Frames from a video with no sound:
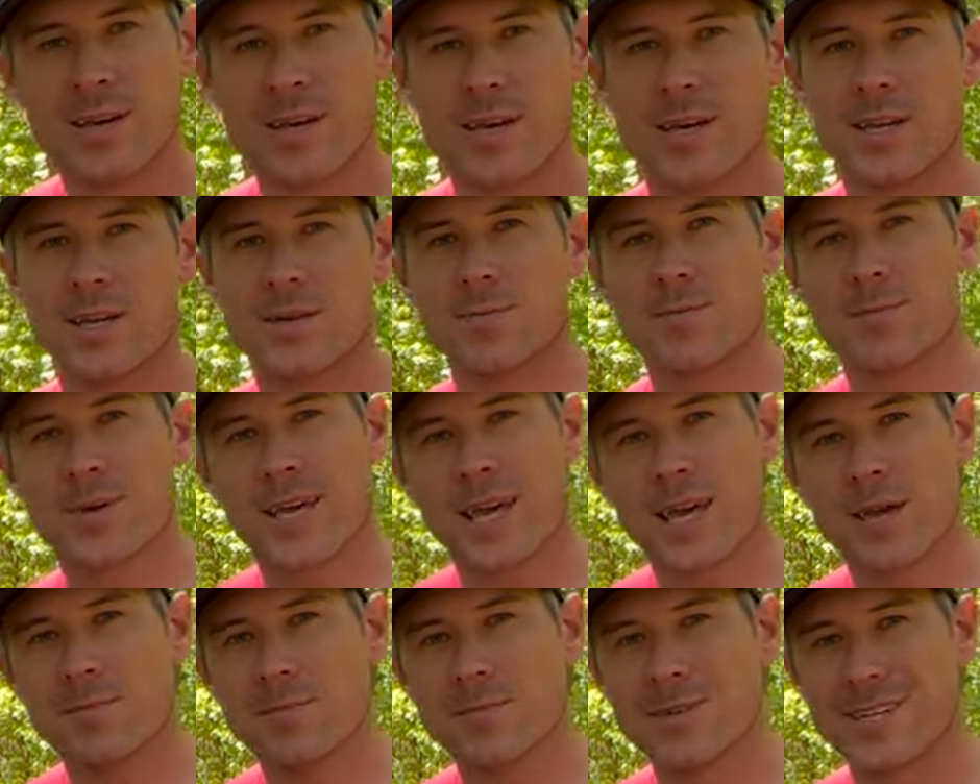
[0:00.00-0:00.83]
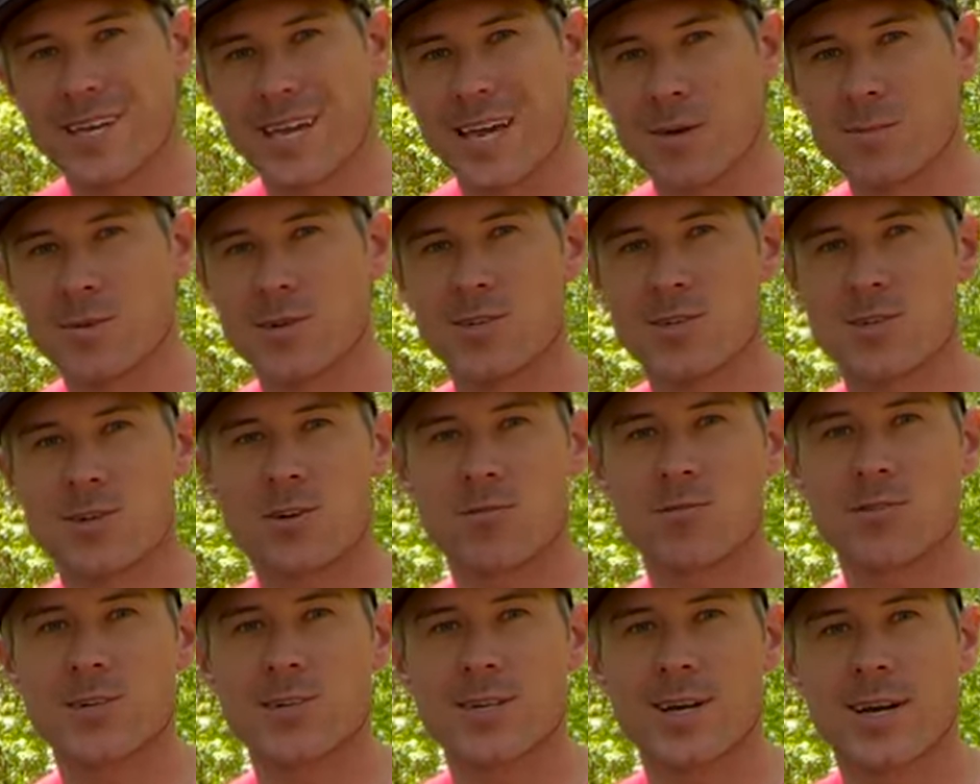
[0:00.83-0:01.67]
and became damaged
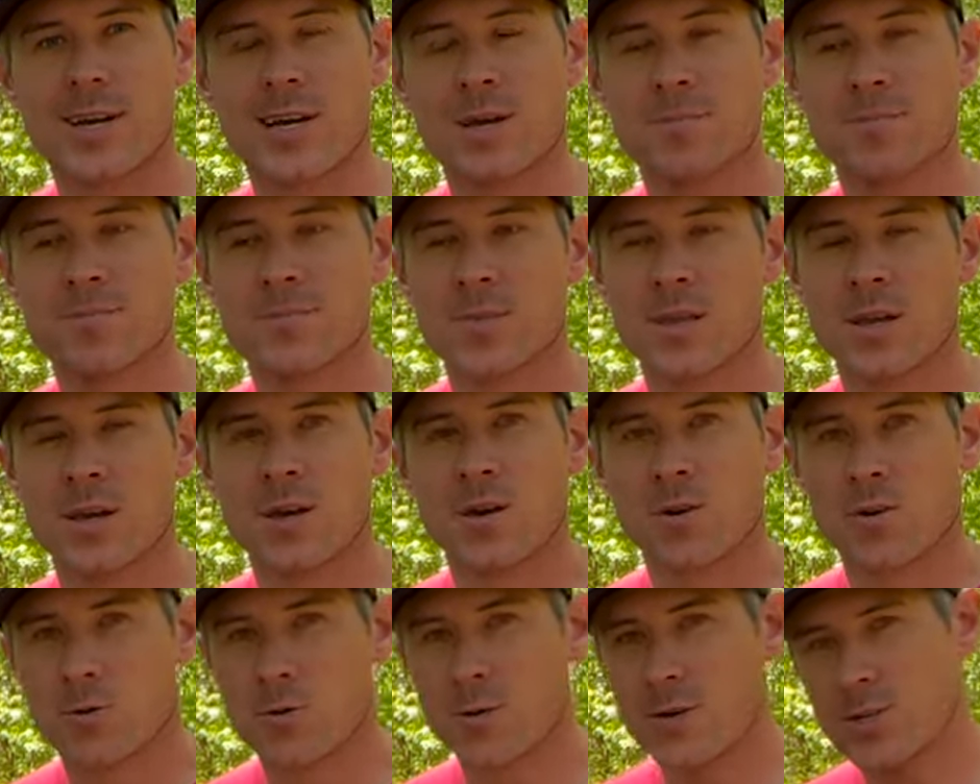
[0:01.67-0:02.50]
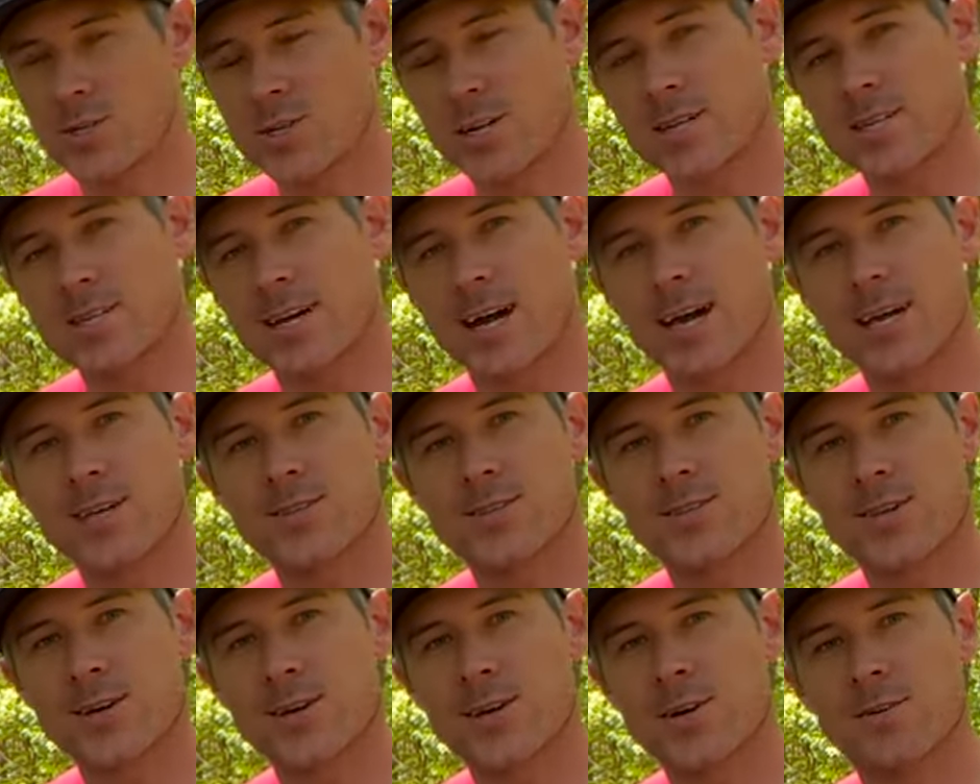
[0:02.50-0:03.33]
over time reach reached out to
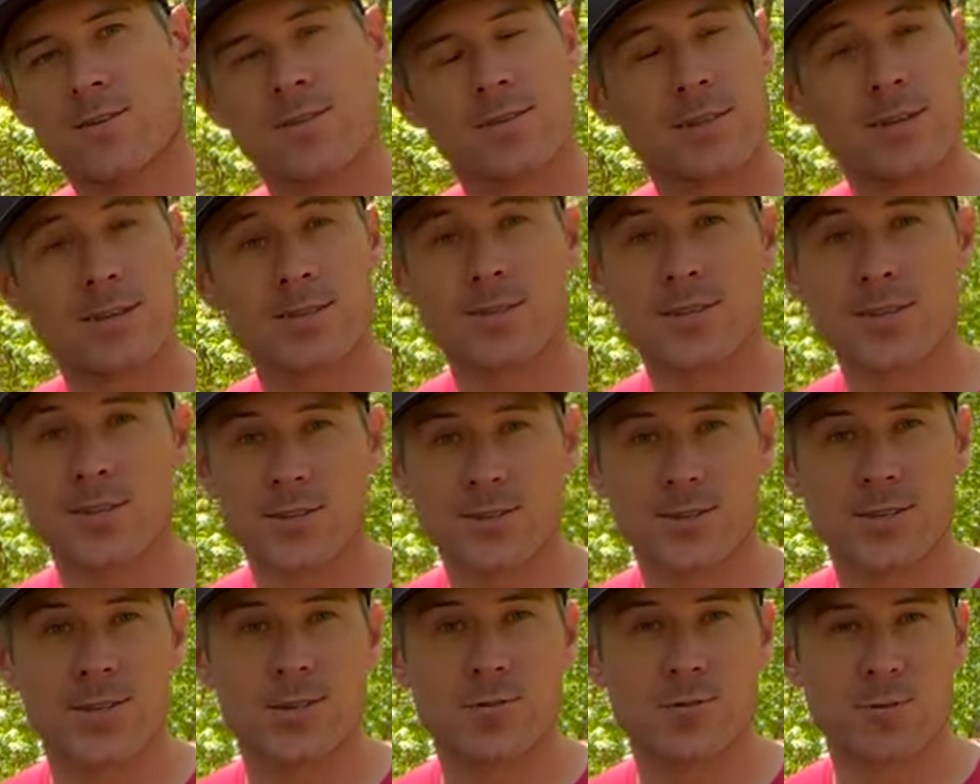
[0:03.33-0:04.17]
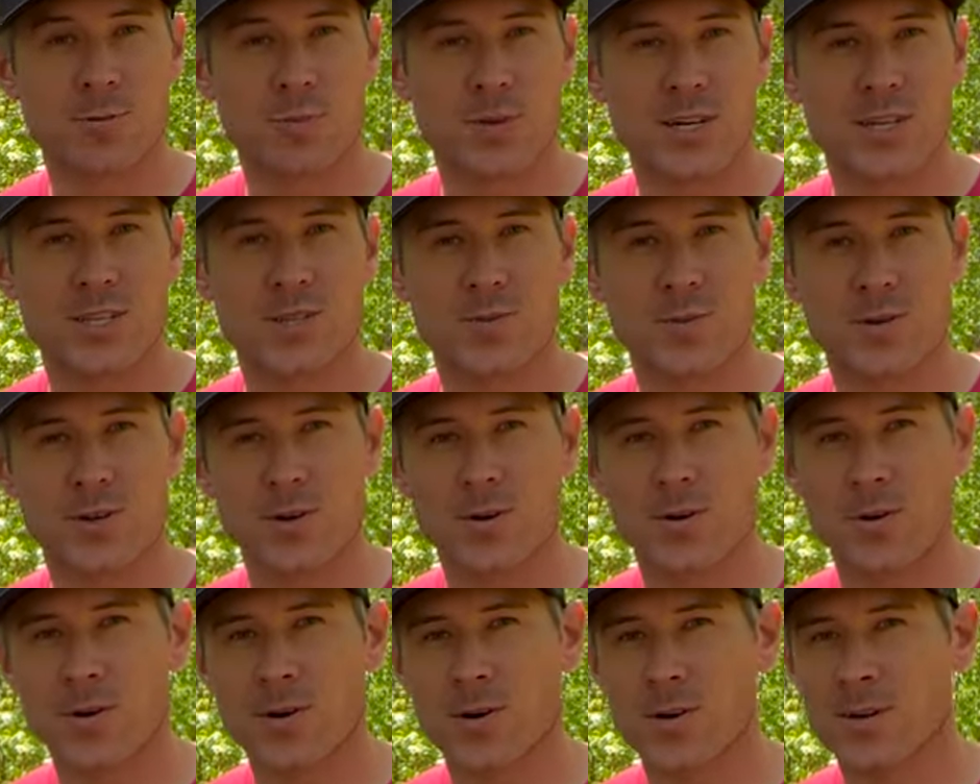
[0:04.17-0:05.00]
Iceco, they sent us a new replacement
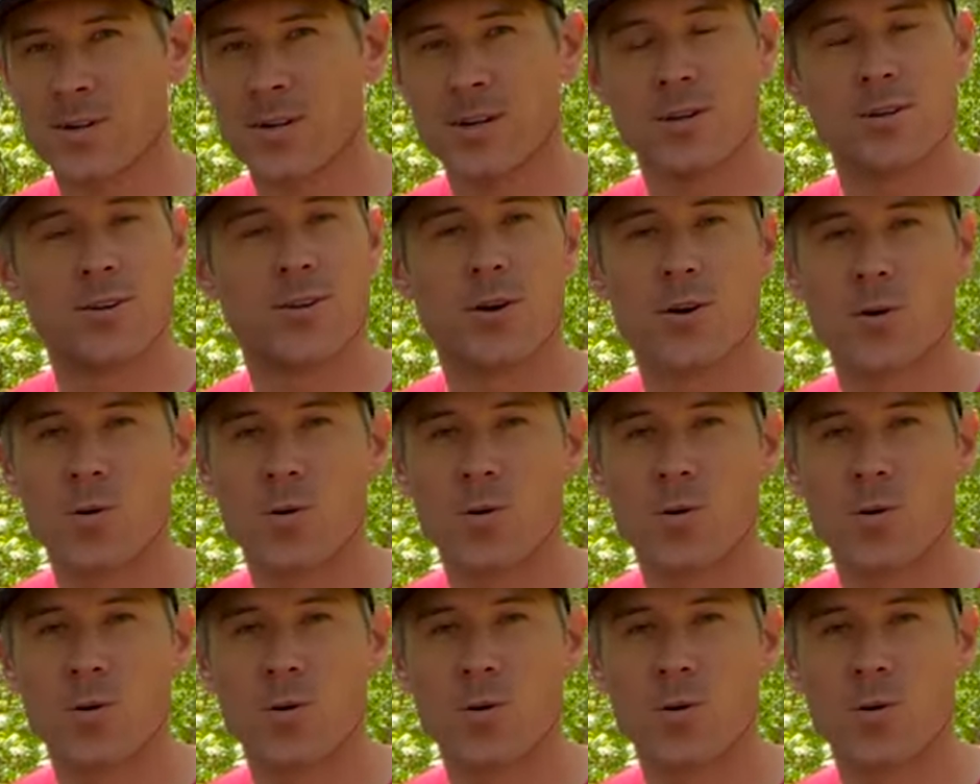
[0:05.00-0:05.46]
cord, no